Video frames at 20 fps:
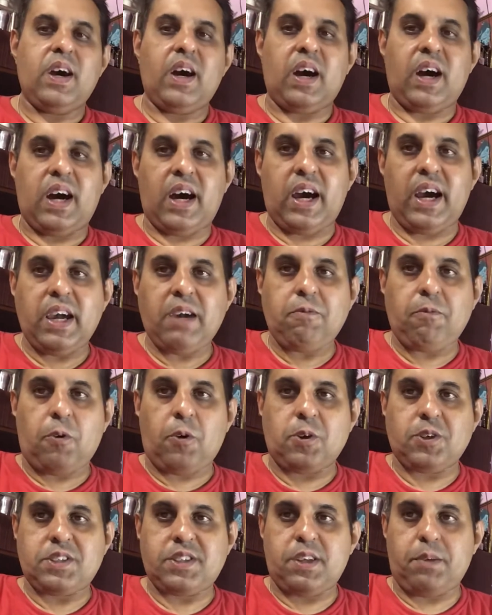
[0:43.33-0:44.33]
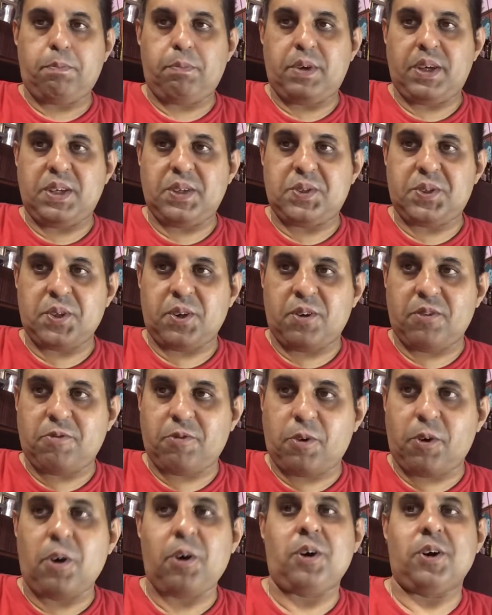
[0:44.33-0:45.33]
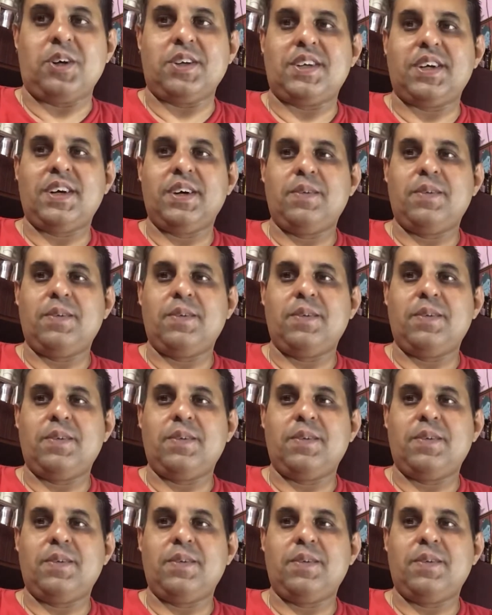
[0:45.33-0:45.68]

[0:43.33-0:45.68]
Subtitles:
I want the peace of God.